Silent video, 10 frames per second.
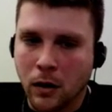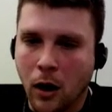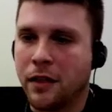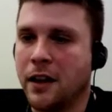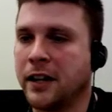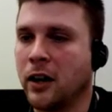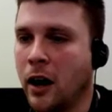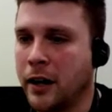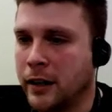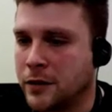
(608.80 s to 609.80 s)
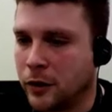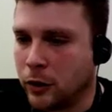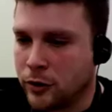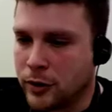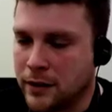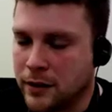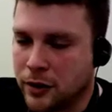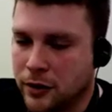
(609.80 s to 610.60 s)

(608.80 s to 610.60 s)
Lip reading: authentic audience for those transition